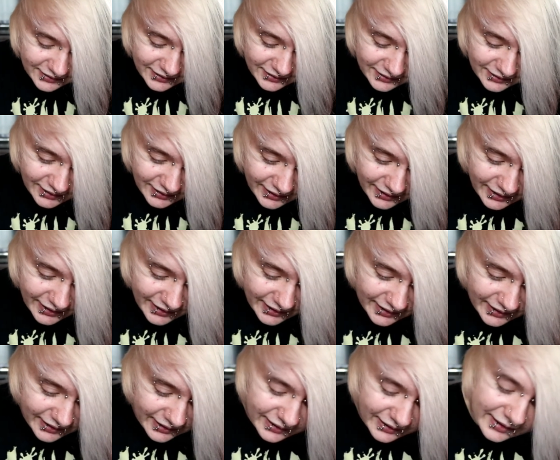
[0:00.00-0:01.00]
because
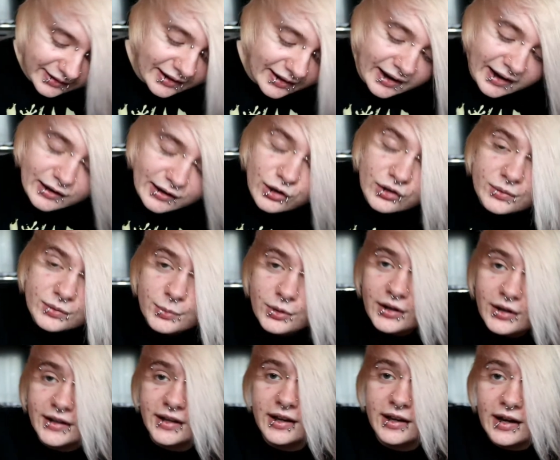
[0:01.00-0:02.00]
I looked more
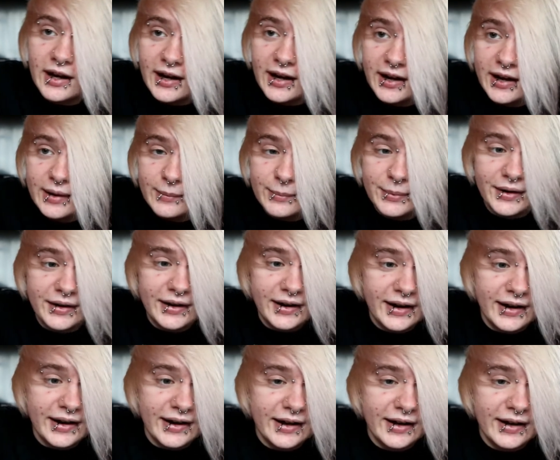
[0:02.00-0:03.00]
like a guy, but
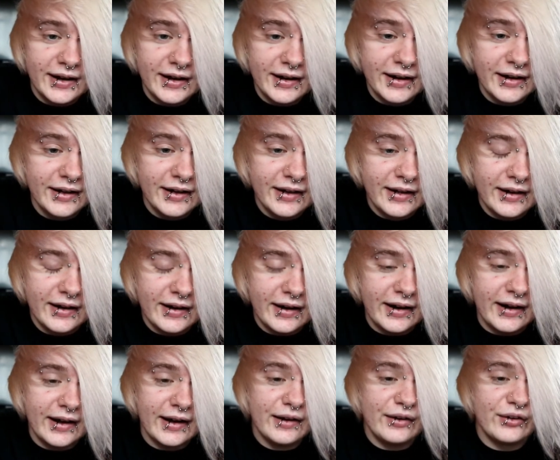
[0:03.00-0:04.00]

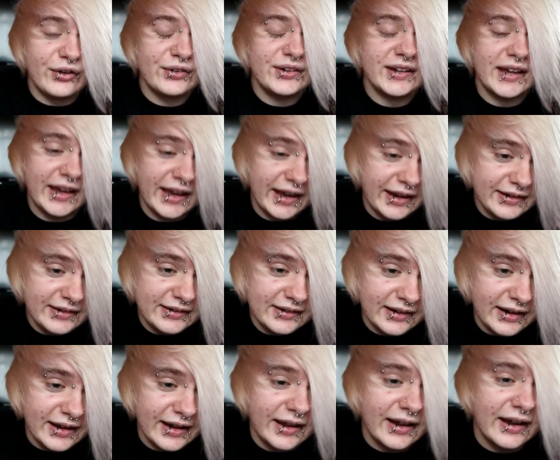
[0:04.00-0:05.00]
I looked 8,
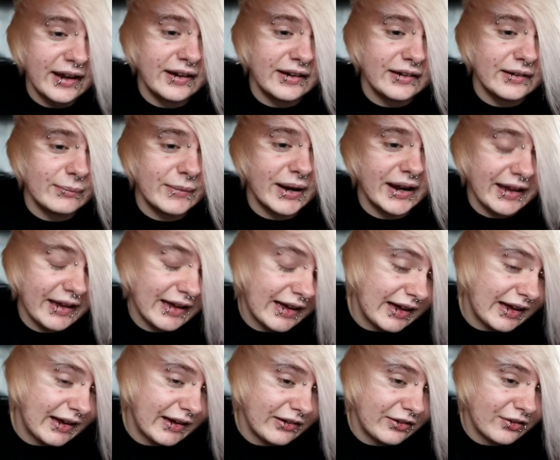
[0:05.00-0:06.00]
and my
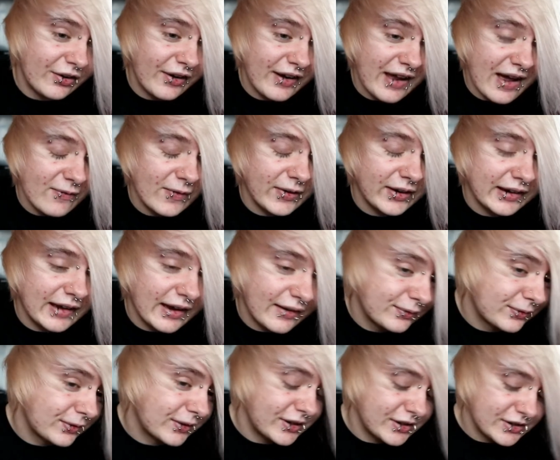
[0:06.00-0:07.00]
hair not having a
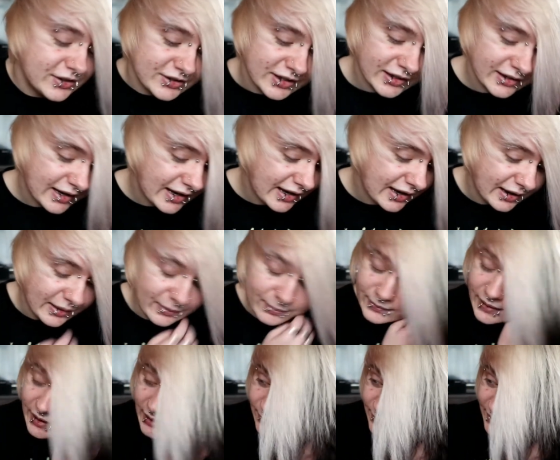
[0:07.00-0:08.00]
fringe and hair
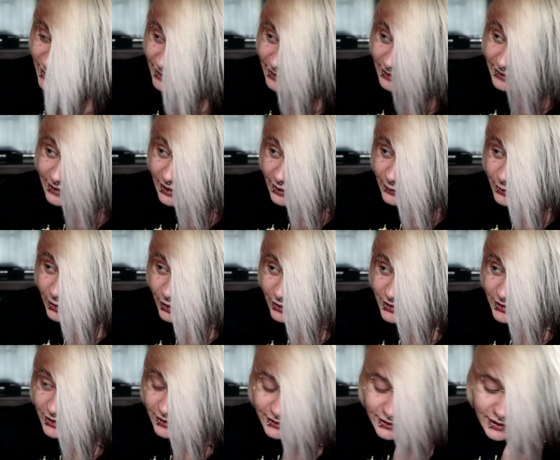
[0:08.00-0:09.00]
made me
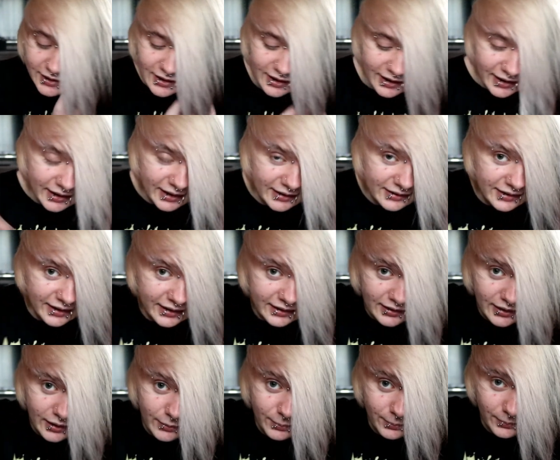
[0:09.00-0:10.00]
self-conscious. I had
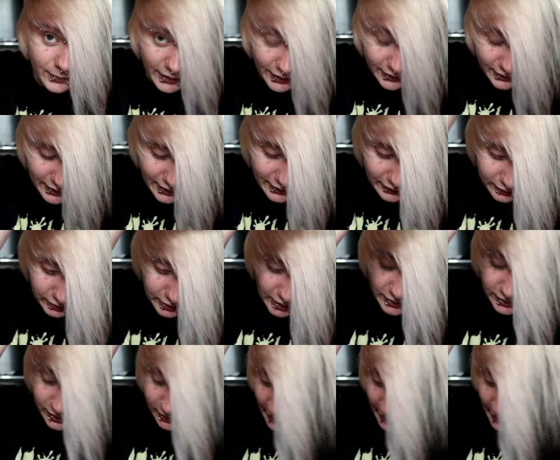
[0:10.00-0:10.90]
like a